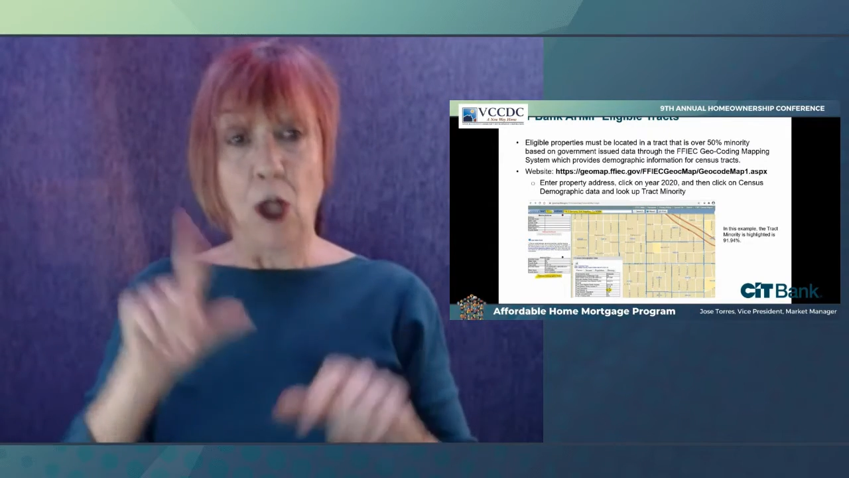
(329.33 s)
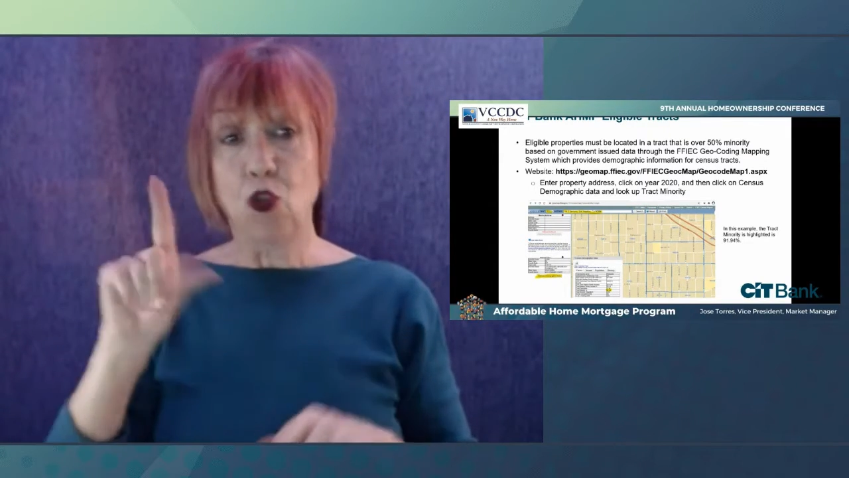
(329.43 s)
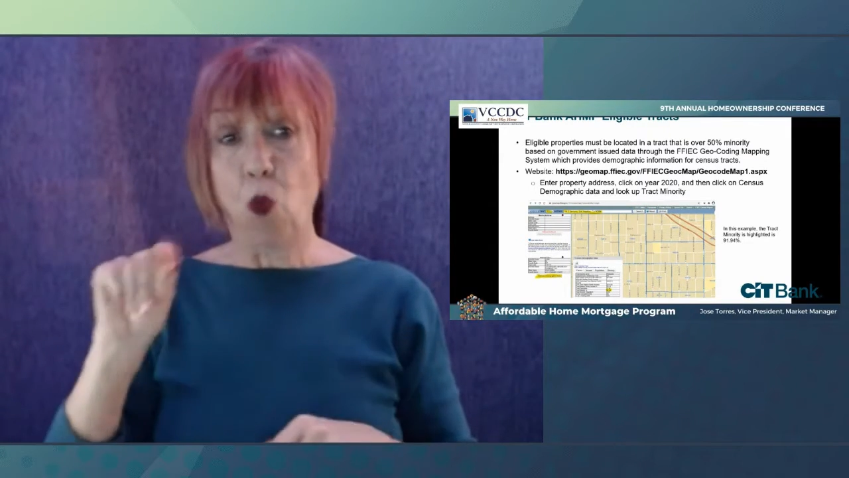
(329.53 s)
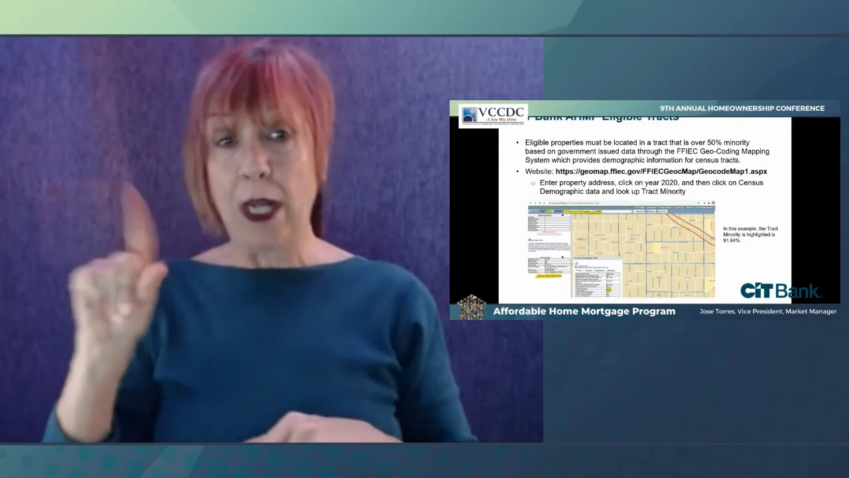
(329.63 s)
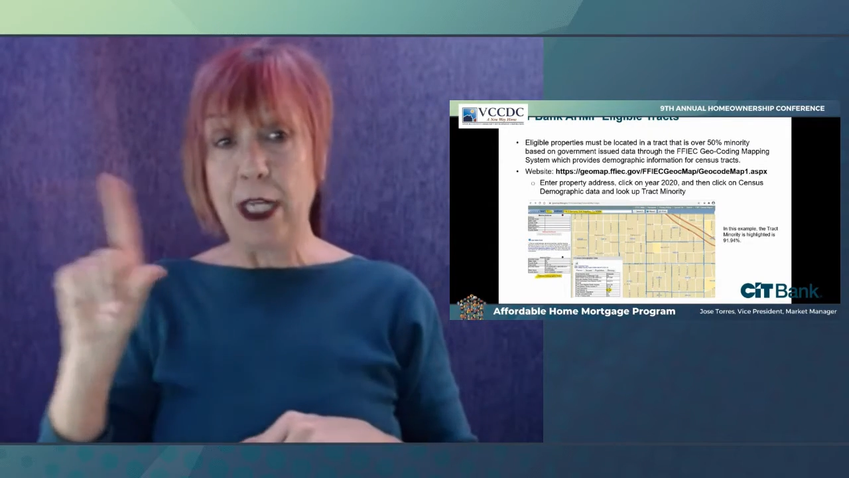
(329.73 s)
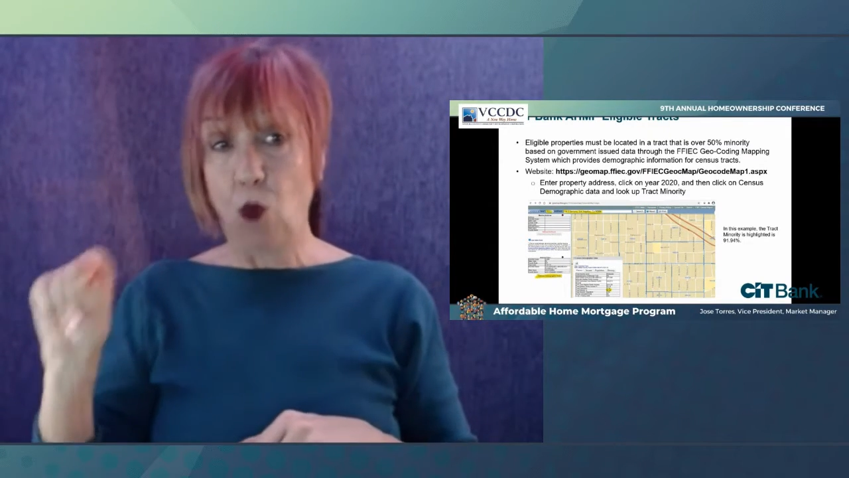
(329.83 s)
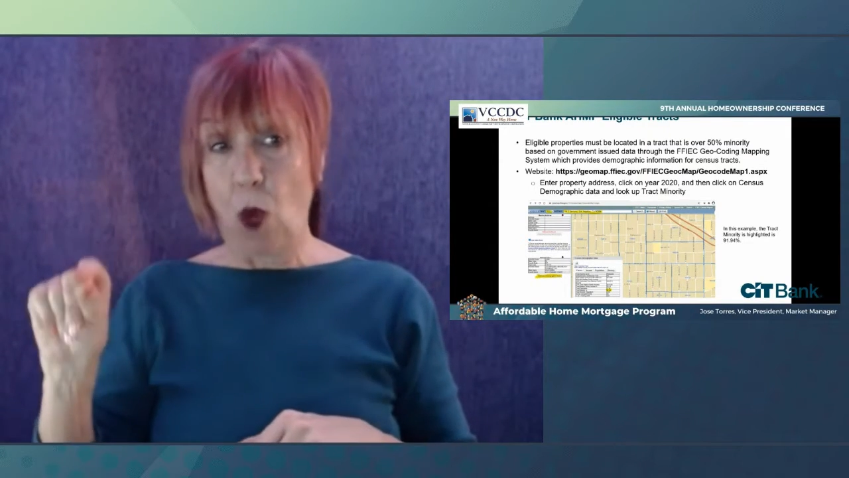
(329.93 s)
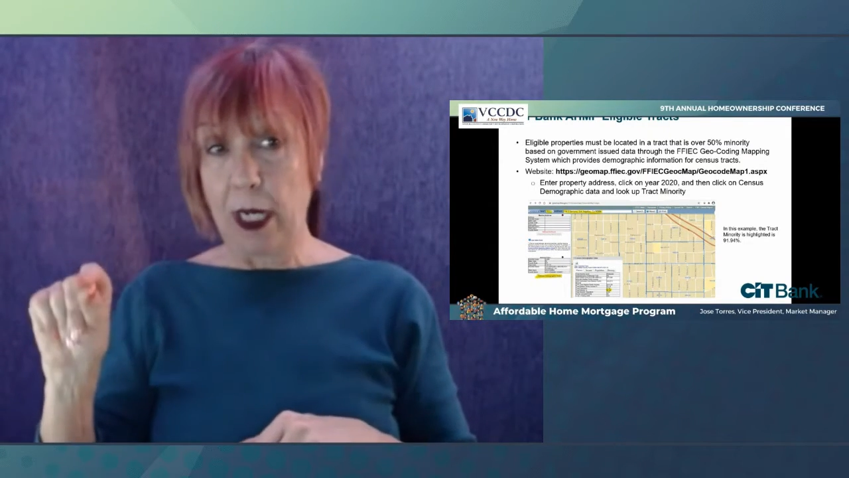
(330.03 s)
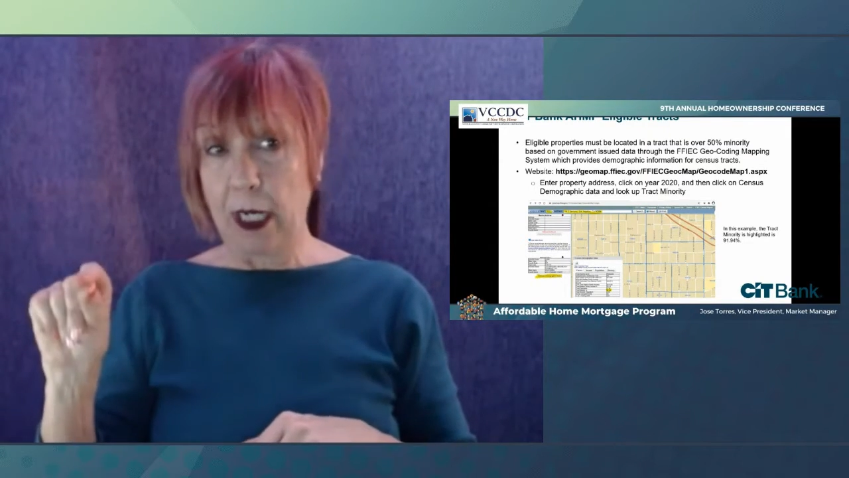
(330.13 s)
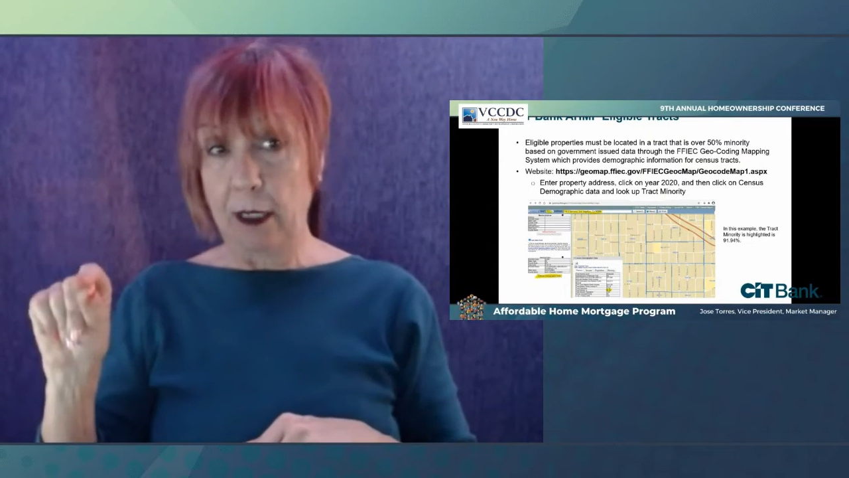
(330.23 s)
And you can
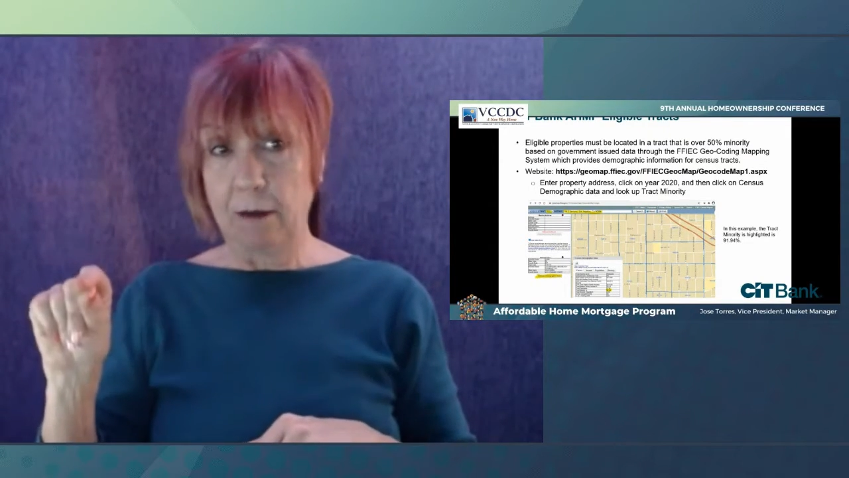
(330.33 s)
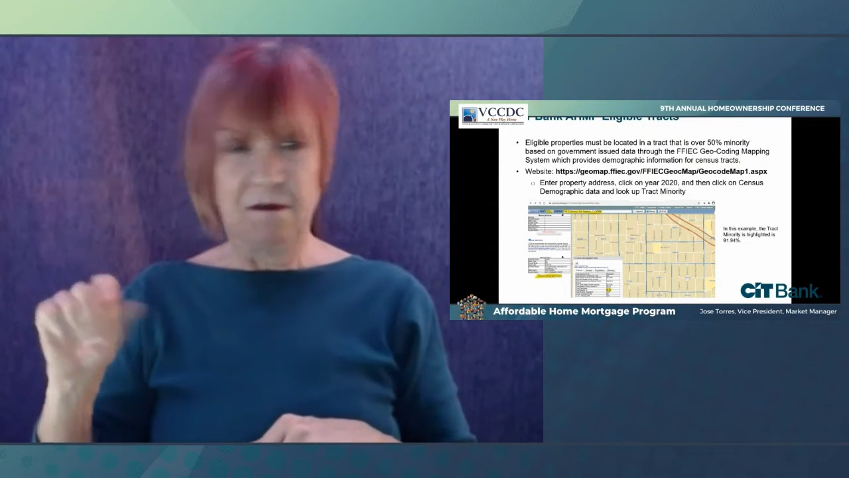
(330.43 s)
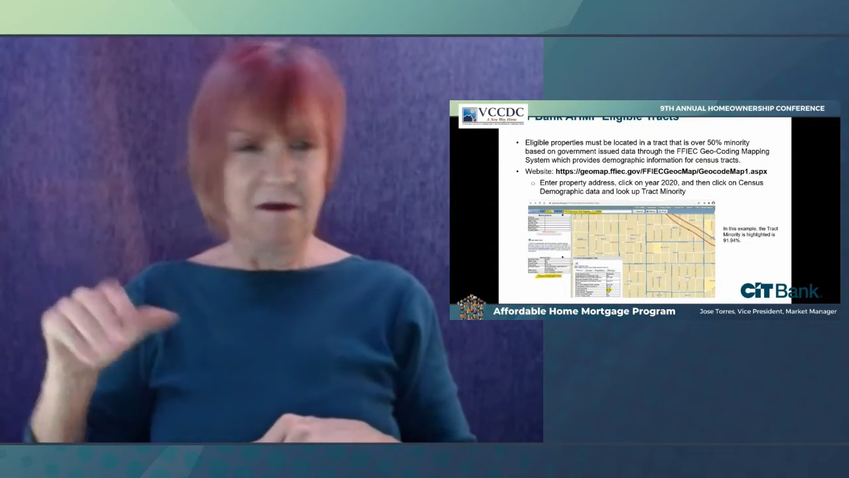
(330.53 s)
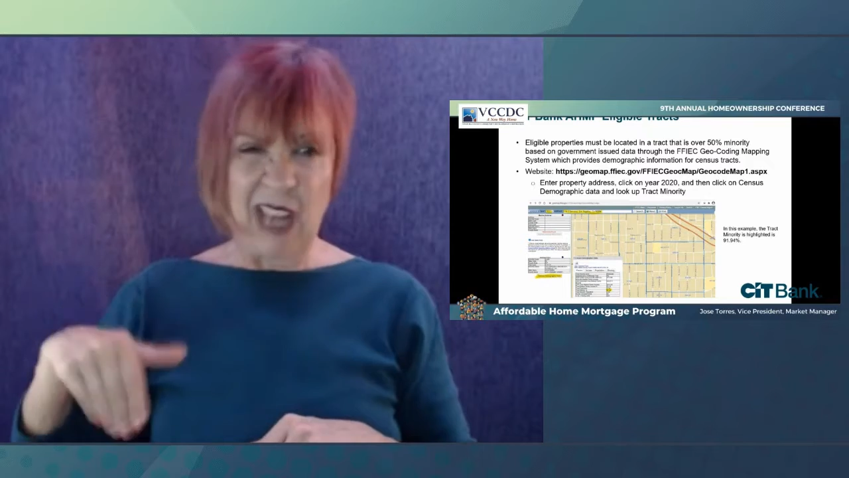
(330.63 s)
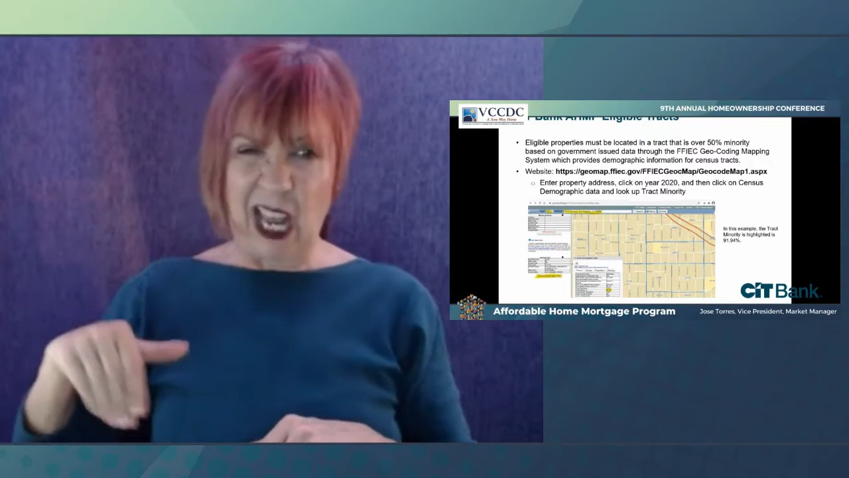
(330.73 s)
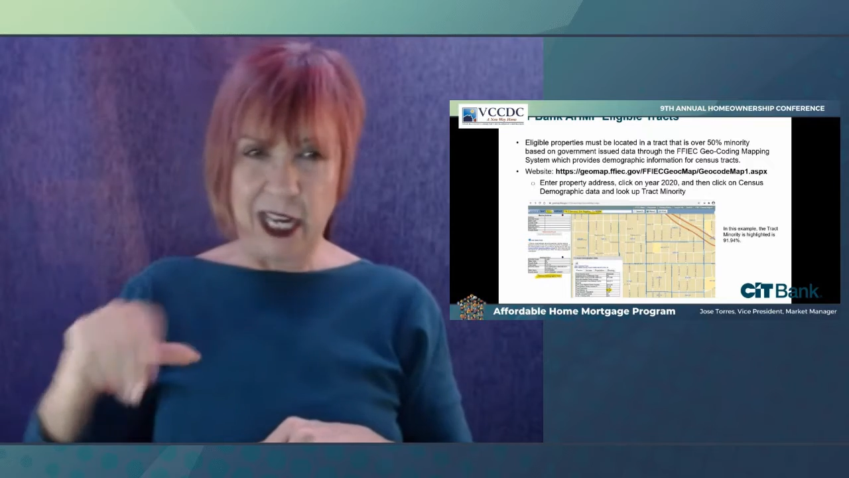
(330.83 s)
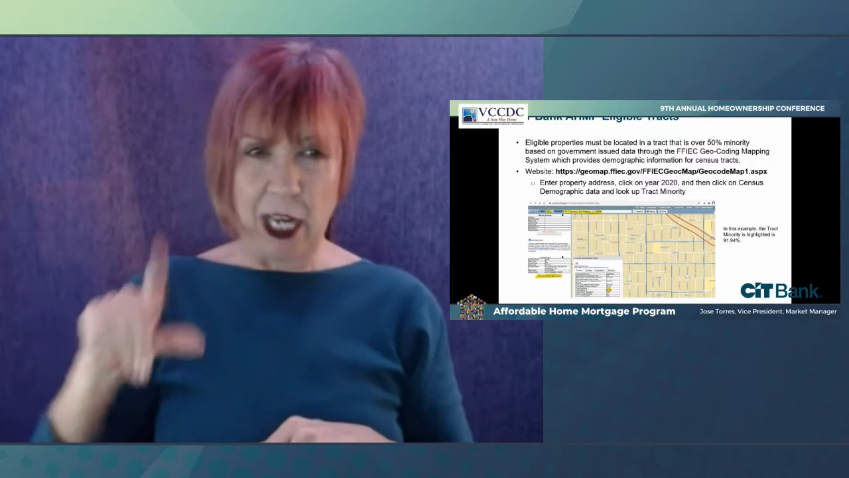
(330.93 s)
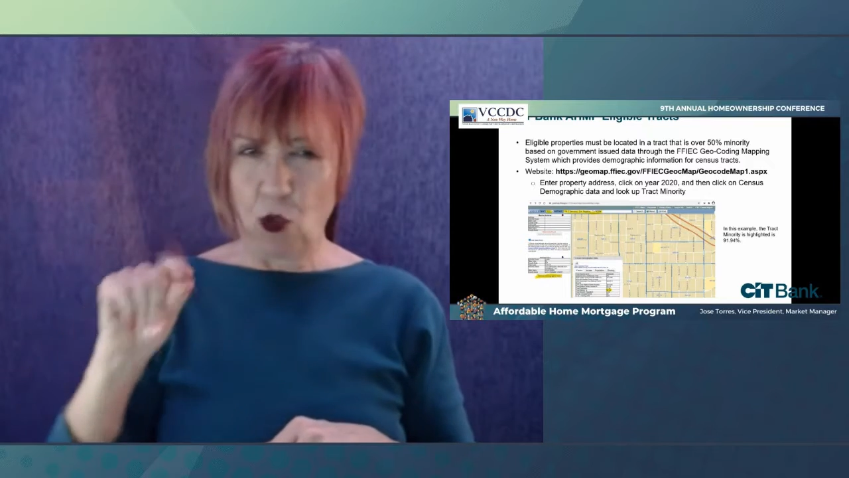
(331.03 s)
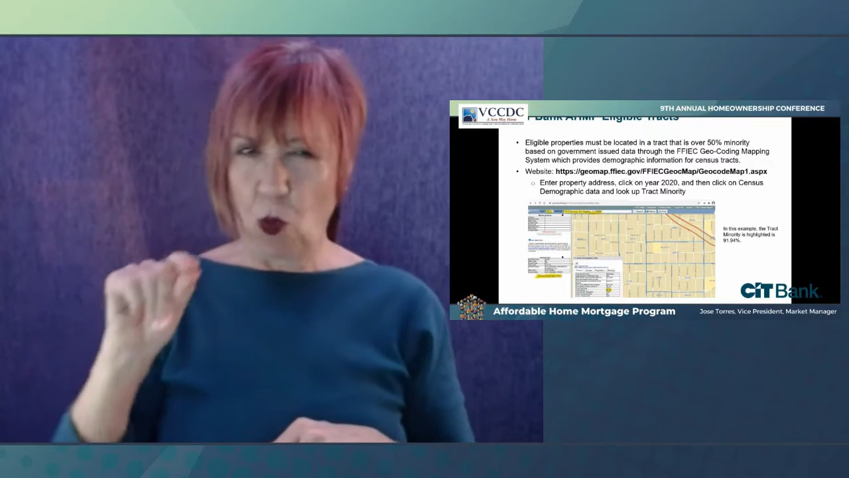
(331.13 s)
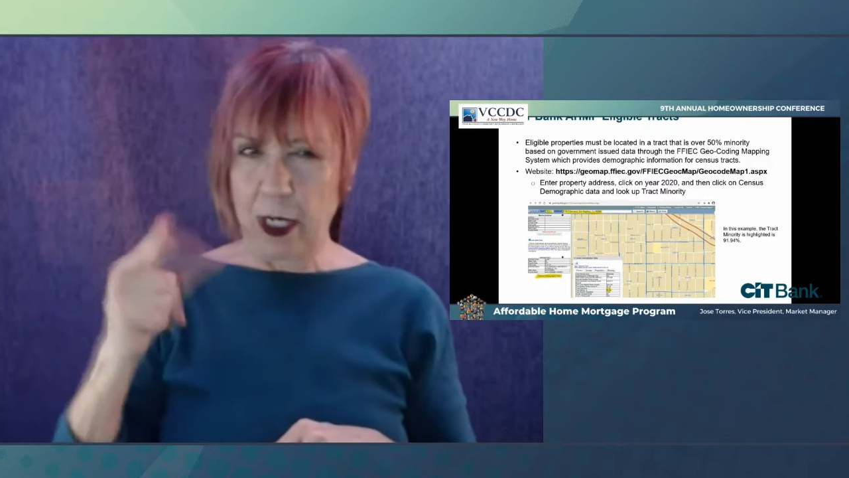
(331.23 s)
see in this particular
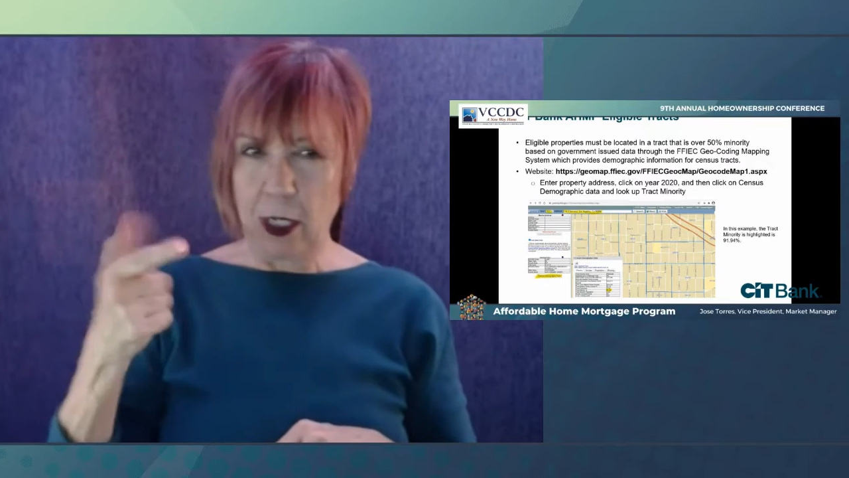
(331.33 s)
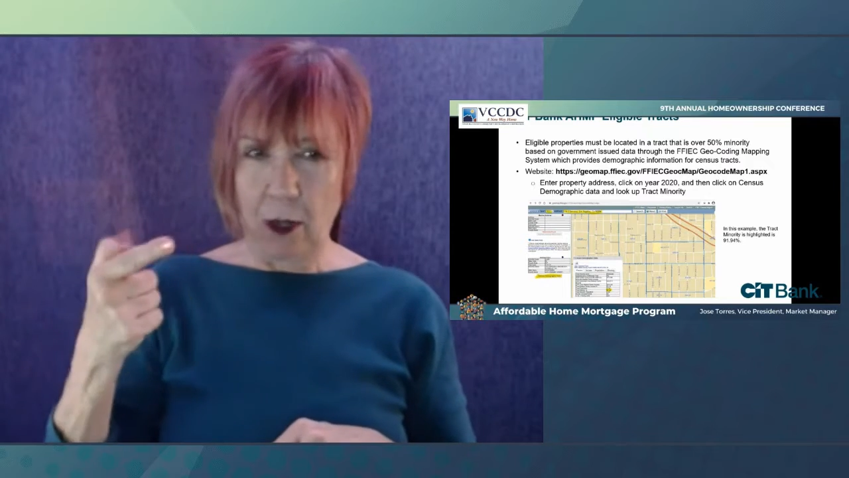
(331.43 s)
example,